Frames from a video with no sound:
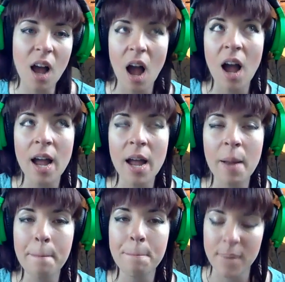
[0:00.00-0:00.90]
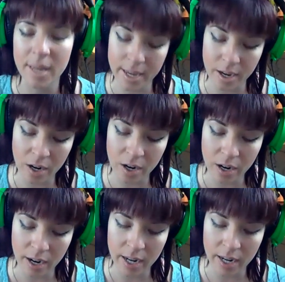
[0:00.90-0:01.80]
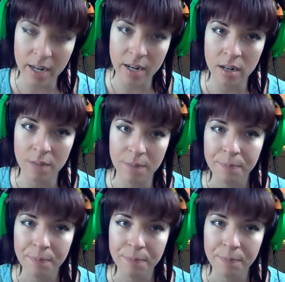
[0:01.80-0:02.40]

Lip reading: I'm here in